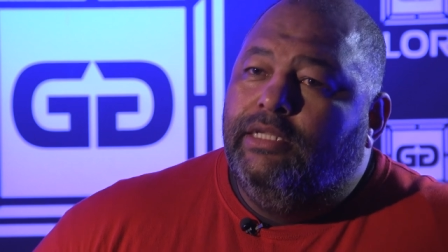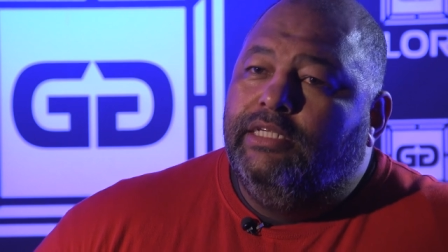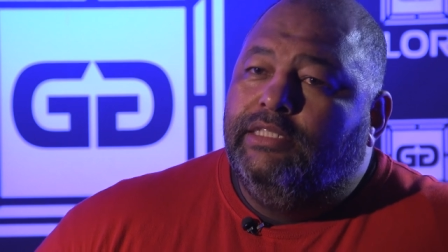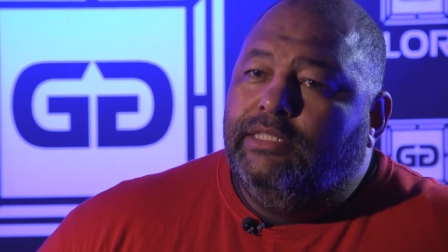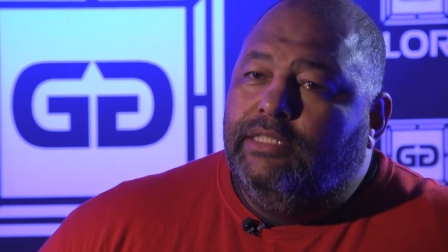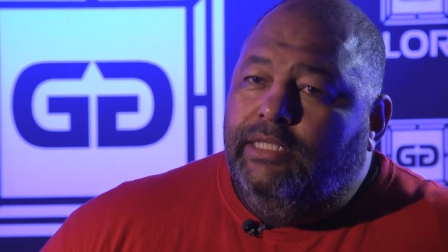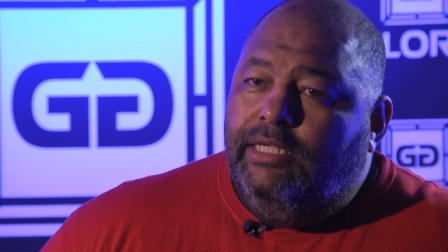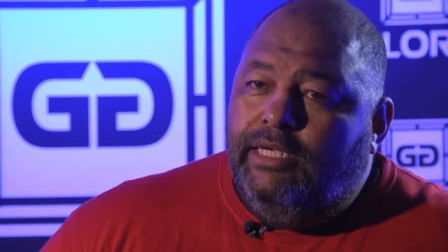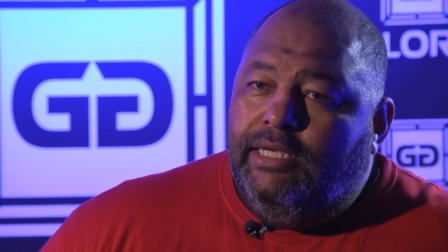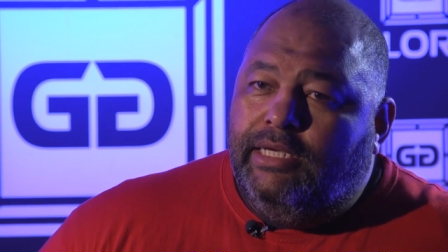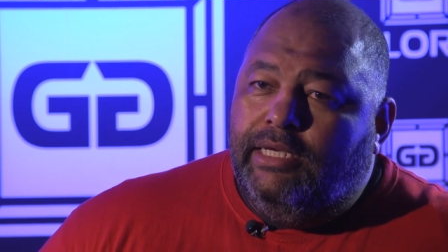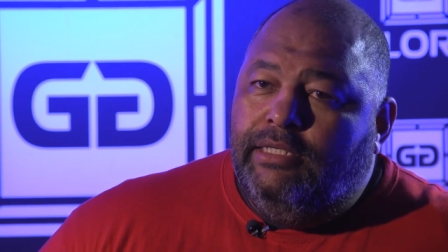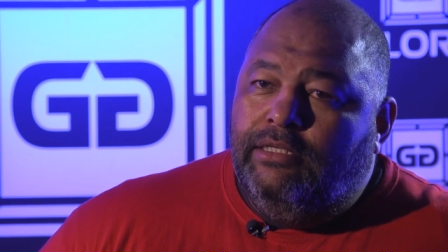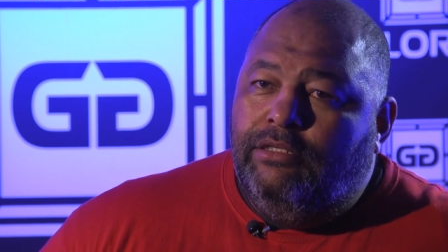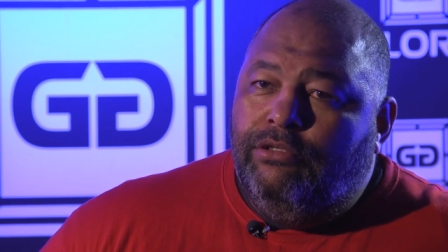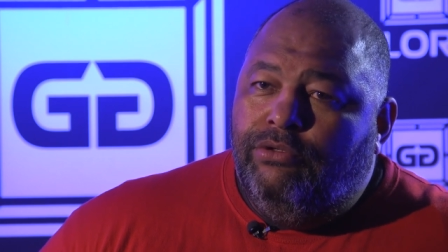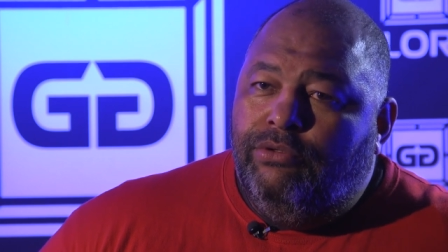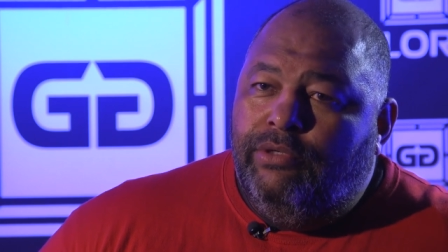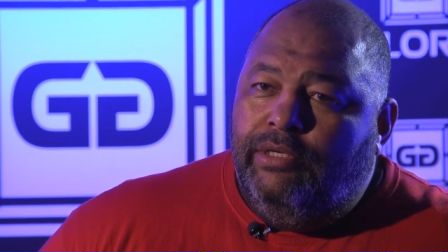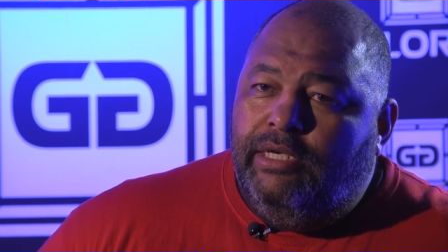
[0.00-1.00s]
listen, he
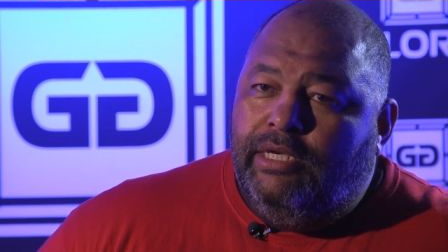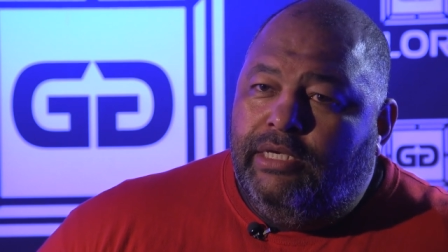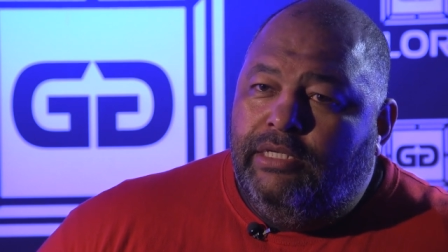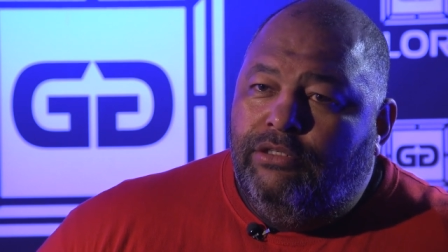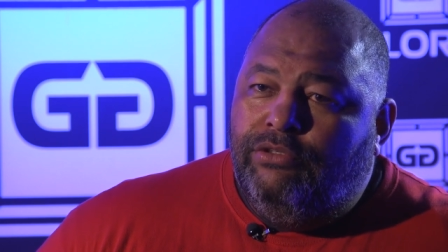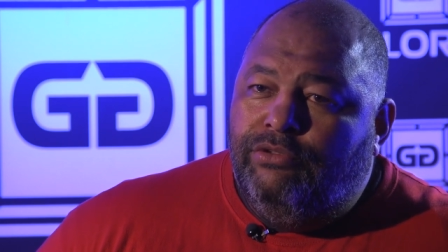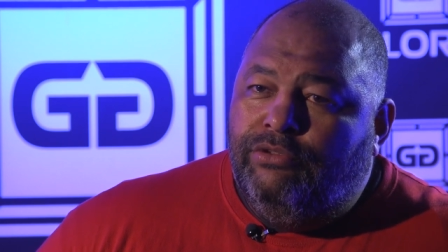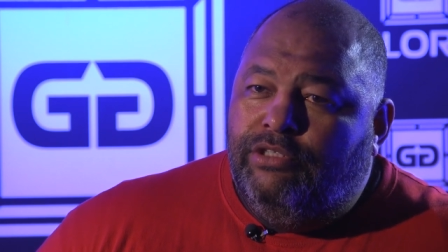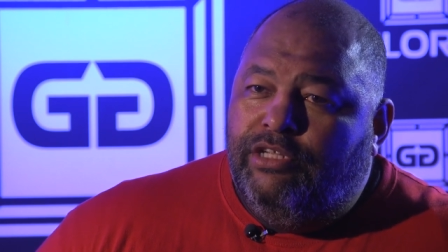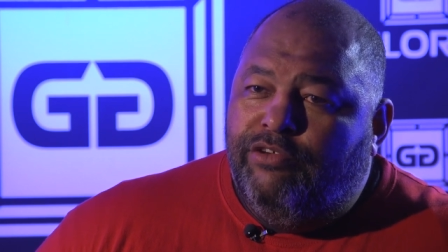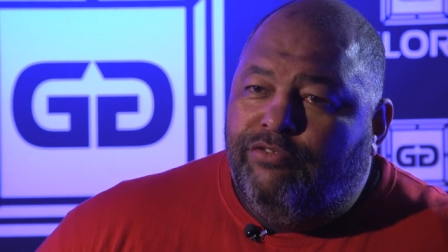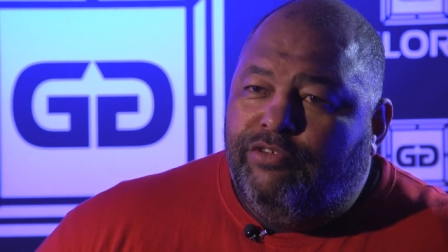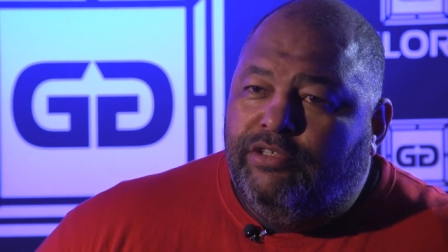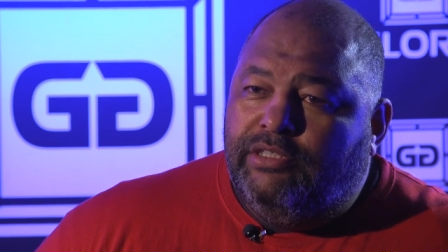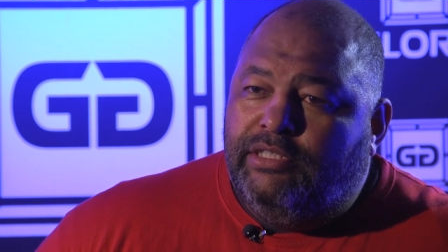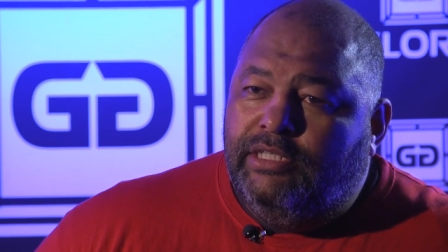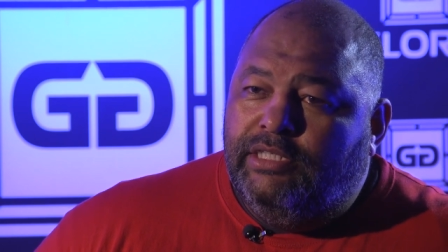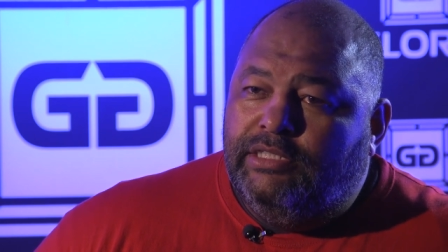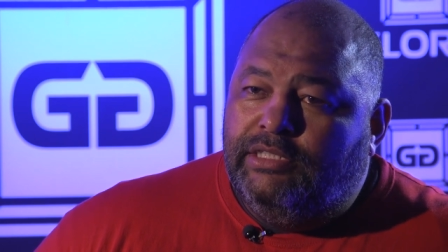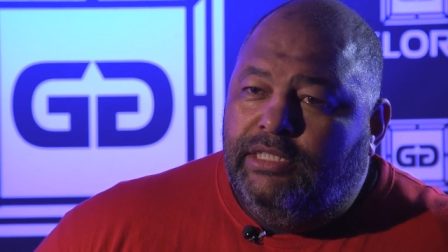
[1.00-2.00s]
can do he can do
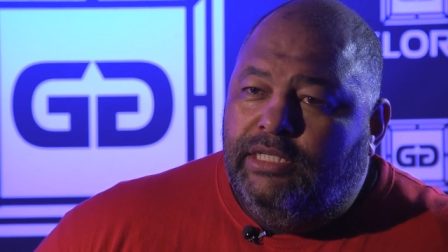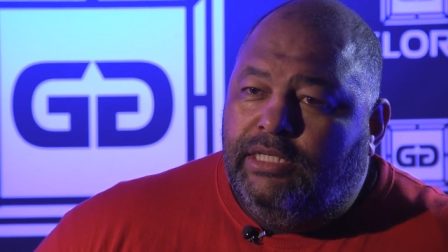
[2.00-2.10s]
different things.